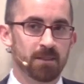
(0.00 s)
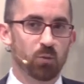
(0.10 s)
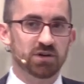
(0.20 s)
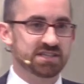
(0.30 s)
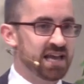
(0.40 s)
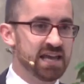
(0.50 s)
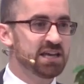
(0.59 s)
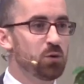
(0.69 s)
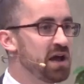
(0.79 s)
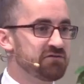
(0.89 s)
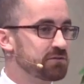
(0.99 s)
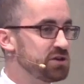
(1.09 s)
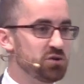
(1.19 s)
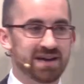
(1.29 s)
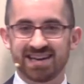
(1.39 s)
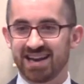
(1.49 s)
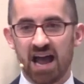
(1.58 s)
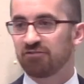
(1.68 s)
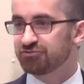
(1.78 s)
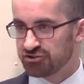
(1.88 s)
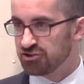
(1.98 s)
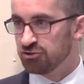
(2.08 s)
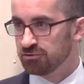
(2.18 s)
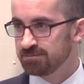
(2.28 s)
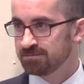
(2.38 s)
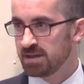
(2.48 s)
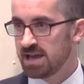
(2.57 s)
was taken away from you in an afternoon,